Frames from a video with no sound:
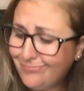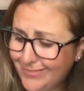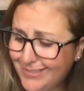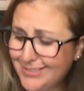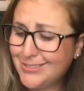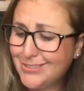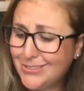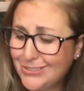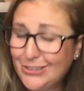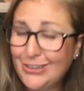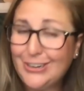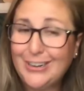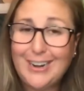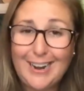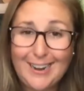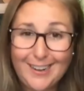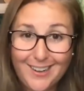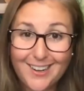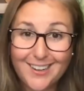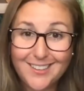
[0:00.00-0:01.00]
This is good.
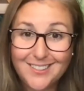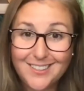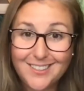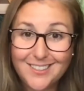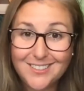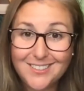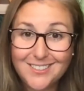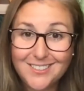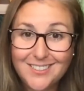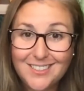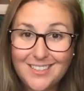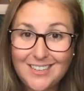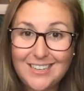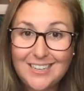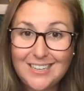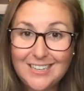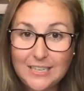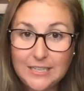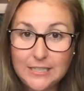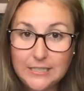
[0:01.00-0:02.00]
I got this.
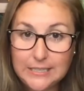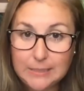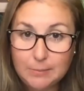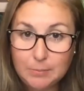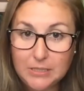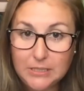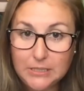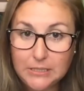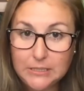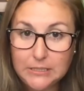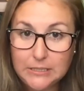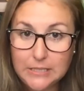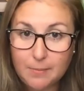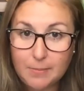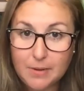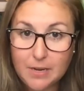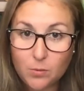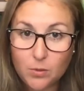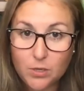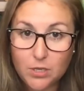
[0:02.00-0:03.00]
Tell
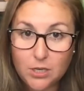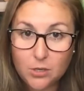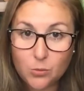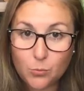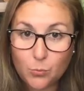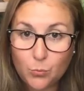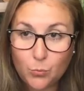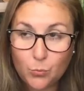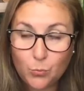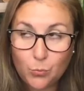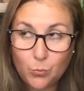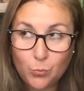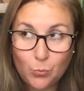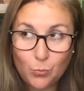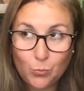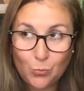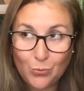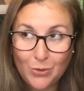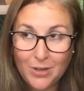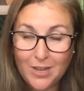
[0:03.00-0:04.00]
me, I want to know.
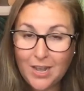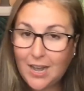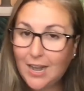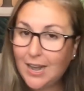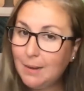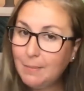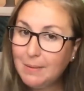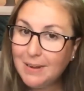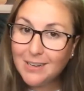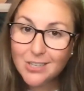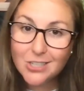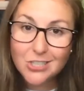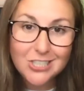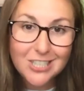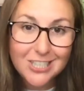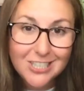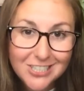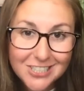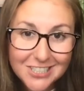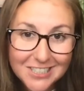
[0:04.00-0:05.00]
I'm not going to
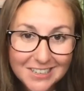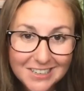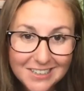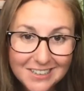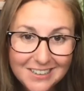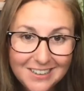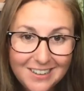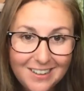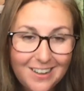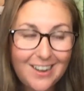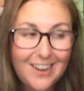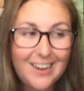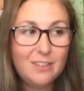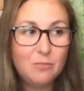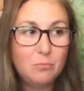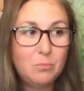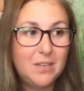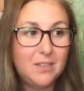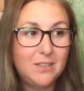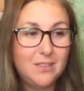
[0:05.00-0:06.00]
judge you. I
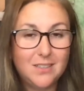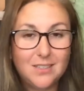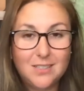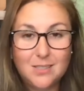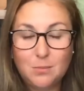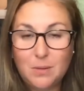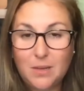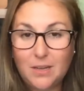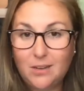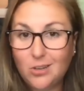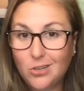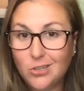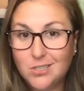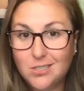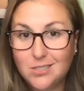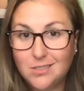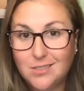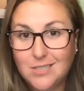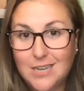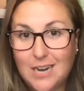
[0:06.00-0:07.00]
have been a list maker
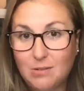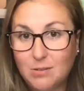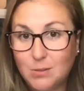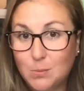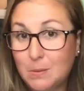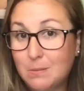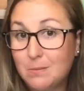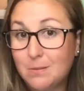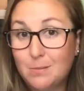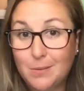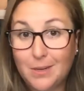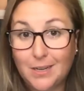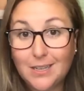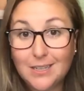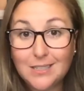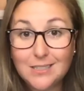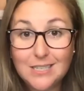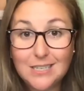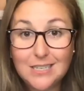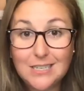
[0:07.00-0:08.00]
since I was probably my
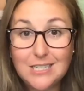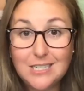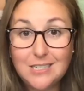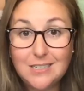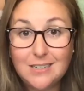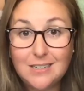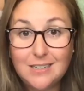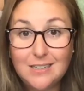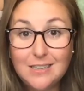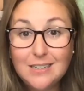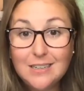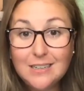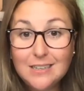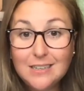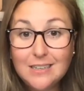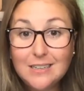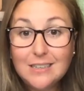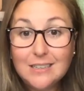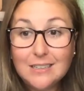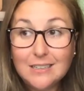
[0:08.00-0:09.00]
kid's age,
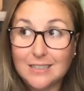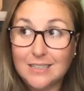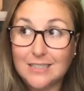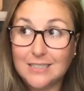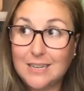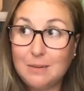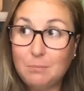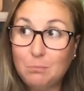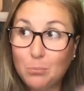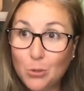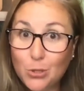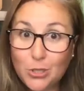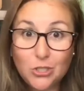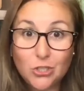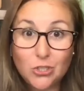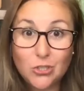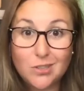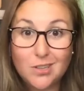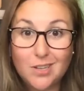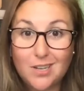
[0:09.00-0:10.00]
because I'm pretty
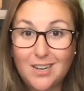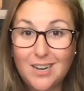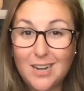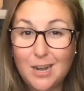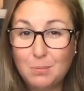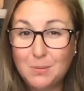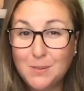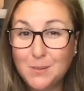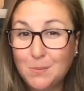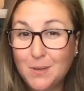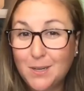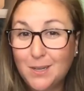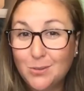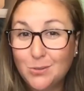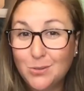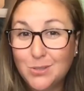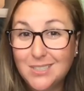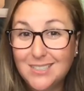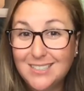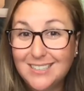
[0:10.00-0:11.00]
sure that it helps my
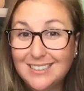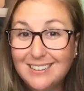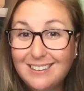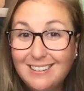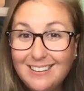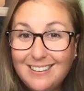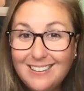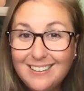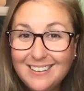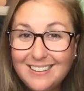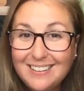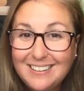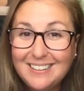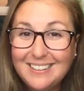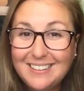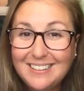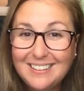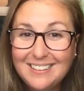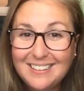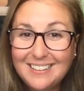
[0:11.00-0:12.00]

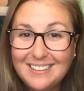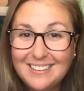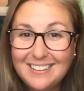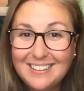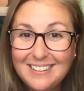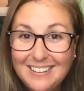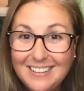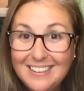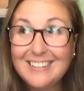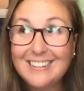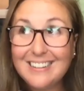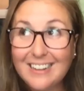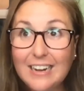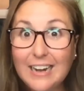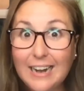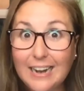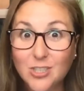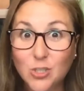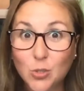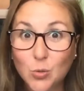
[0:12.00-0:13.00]
OCD,
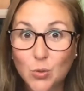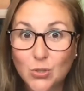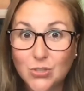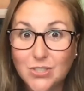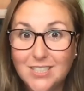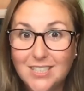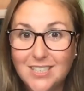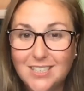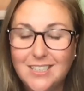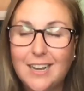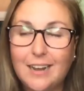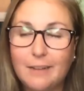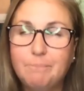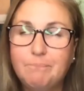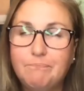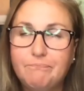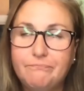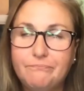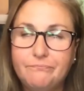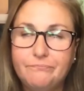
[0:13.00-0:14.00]
like actual OCD. Yeah.
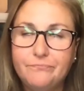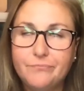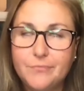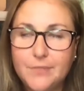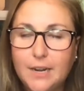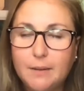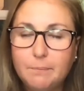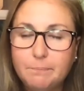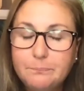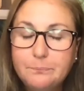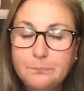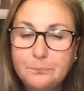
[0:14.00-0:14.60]
Yeah.